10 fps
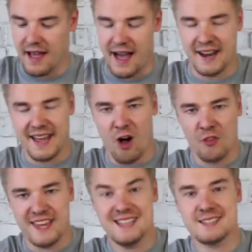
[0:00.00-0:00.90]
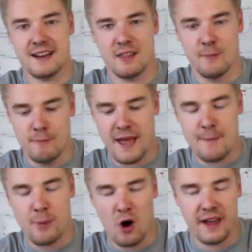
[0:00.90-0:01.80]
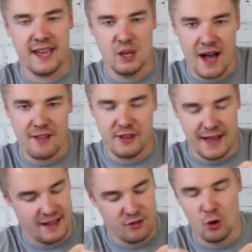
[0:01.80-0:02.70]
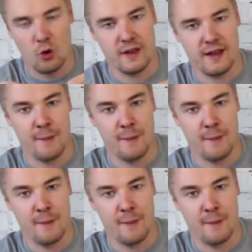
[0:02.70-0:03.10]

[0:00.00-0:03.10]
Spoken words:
and on the inside of the main pocket you had to, and it took,